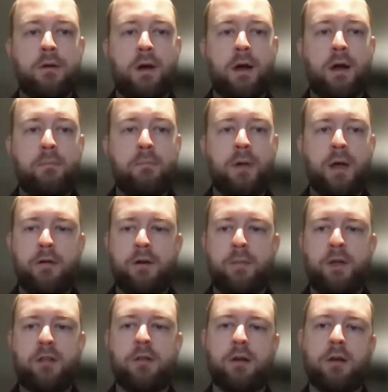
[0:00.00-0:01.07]
And I
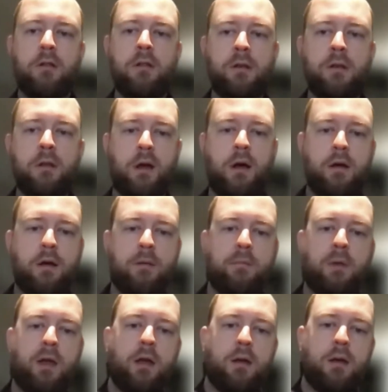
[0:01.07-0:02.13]
am newer to the
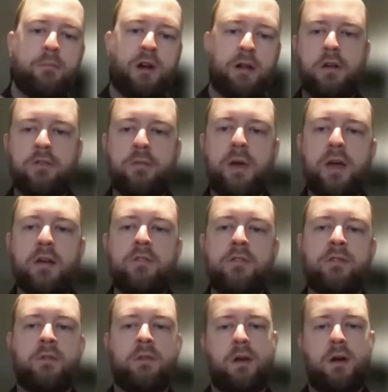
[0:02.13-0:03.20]
cybersecurity
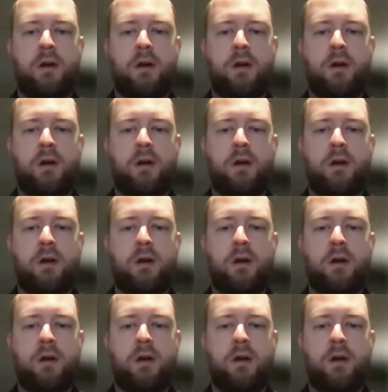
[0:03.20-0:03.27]
space,